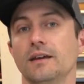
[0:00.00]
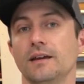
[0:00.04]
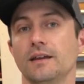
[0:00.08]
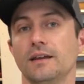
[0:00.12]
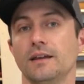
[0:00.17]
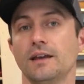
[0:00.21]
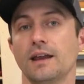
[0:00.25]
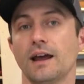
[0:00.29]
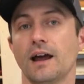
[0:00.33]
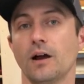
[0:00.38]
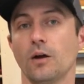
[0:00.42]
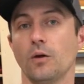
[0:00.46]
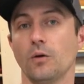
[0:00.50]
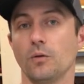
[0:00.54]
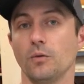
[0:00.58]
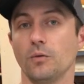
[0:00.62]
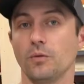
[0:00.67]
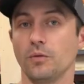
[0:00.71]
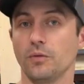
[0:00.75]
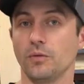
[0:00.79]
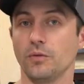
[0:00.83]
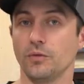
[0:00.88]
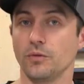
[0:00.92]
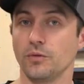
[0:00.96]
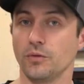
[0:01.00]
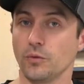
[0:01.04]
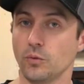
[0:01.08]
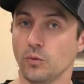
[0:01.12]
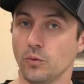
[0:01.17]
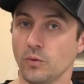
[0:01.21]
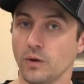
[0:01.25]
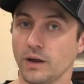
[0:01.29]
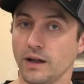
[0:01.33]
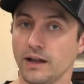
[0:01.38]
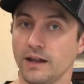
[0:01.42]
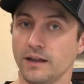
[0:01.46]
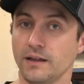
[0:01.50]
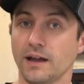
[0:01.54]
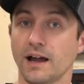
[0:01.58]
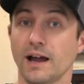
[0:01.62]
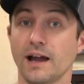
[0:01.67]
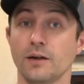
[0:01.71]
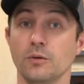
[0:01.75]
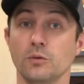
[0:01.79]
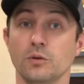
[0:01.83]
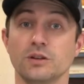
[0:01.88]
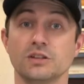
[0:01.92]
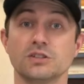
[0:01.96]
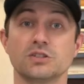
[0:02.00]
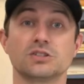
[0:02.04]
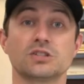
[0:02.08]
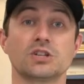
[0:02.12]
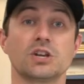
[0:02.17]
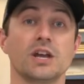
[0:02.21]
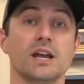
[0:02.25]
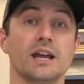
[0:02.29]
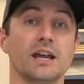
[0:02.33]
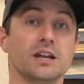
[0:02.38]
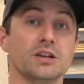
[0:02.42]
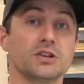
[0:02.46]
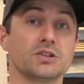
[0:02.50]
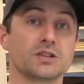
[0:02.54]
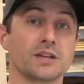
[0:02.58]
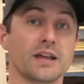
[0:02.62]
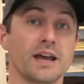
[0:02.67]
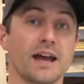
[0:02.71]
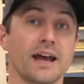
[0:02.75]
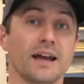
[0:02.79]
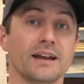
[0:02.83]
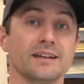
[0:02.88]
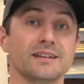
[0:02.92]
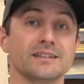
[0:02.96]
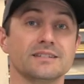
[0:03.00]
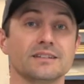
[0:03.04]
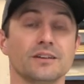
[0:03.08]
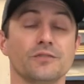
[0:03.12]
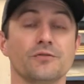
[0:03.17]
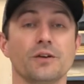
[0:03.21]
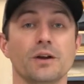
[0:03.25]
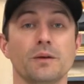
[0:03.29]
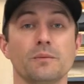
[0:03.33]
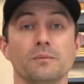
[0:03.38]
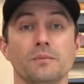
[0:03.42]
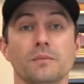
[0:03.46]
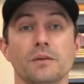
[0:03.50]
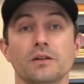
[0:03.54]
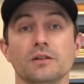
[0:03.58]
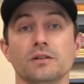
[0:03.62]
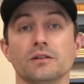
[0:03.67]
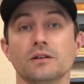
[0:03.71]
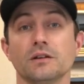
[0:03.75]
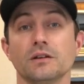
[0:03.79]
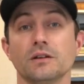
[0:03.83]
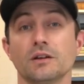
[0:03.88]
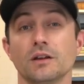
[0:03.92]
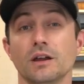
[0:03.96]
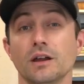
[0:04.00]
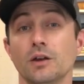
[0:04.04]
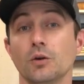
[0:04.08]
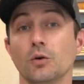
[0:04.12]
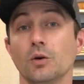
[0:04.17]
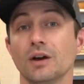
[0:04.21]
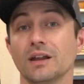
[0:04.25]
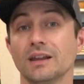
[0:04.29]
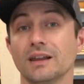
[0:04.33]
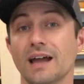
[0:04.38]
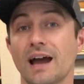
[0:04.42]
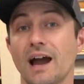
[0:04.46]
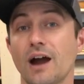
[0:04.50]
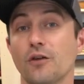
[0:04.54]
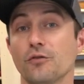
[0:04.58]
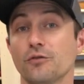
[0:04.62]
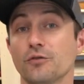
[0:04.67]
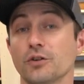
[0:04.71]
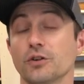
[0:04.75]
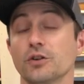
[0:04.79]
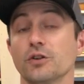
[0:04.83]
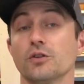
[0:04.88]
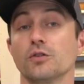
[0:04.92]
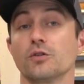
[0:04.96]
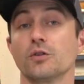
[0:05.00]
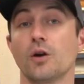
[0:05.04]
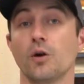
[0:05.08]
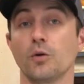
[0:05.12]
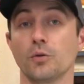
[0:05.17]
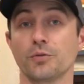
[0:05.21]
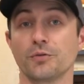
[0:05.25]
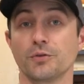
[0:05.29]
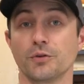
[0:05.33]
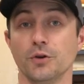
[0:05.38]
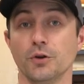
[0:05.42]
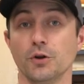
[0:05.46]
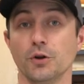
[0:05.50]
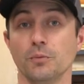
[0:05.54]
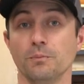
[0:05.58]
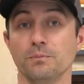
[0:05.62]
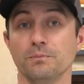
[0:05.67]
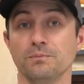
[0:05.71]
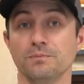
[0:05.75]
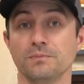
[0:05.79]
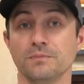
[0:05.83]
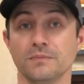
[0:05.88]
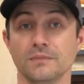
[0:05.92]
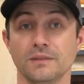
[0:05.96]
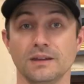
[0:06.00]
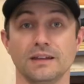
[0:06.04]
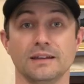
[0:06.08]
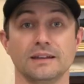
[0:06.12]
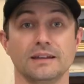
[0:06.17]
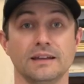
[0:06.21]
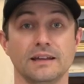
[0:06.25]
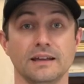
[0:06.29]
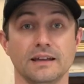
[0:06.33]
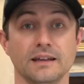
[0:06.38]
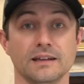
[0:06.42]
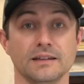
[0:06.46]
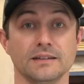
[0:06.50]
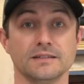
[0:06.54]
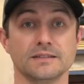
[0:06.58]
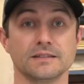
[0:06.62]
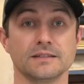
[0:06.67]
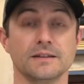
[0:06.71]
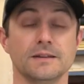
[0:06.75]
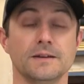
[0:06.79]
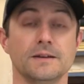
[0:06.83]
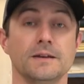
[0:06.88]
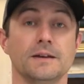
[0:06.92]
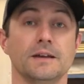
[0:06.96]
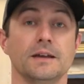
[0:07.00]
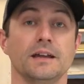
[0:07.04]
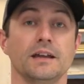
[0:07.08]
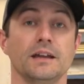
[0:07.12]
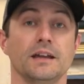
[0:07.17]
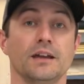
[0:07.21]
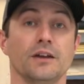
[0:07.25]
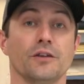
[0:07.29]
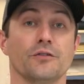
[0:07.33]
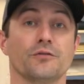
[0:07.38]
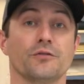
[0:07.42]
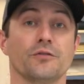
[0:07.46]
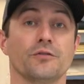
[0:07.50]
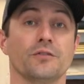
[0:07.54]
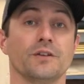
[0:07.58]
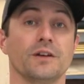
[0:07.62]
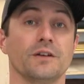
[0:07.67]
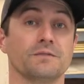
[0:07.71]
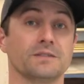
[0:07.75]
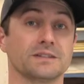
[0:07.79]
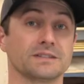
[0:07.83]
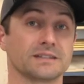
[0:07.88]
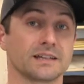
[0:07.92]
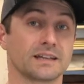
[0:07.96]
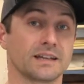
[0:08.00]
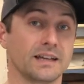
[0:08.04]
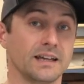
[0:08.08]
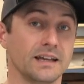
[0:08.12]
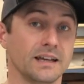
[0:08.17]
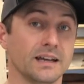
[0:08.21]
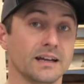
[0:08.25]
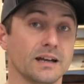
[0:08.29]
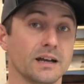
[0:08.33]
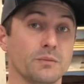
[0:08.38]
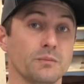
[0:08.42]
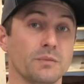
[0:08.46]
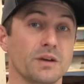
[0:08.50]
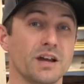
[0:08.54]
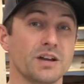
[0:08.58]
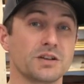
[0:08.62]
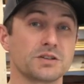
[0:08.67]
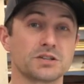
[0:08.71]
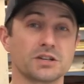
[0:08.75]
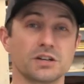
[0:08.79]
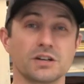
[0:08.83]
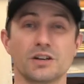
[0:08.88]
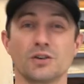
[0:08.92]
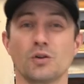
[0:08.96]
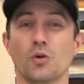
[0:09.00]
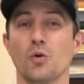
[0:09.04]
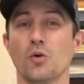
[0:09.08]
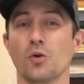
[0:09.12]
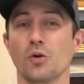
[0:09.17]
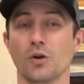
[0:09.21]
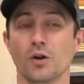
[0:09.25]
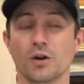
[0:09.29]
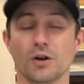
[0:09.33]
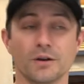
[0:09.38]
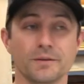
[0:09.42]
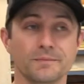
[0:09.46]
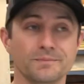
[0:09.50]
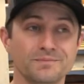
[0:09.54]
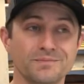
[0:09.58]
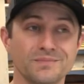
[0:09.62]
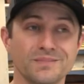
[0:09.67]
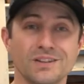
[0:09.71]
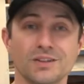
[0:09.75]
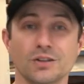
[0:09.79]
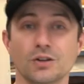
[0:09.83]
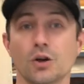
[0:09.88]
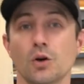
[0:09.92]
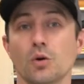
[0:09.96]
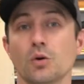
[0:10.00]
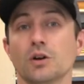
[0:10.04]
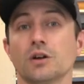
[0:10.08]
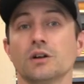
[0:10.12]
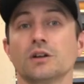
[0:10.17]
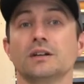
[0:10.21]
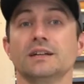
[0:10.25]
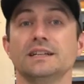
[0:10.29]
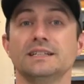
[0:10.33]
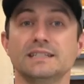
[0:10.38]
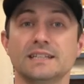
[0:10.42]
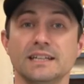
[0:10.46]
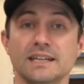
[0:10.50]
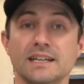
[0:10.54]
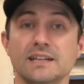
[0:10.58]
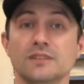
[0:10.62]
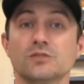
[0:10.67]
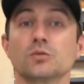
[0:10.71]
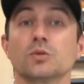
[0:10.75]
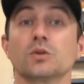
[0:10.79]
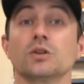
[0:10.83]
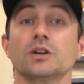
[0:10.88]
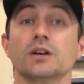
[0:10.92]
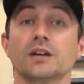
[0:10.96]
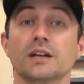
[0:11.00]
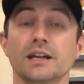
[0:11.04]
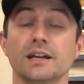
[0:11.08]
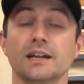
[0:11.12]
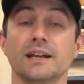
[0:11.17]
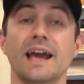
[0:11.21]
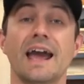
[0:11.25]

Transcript: Now, the way I would change that is if I'm going to allow for growth room in kids. If it's a kid I'm measuring, or early teens, we're looking to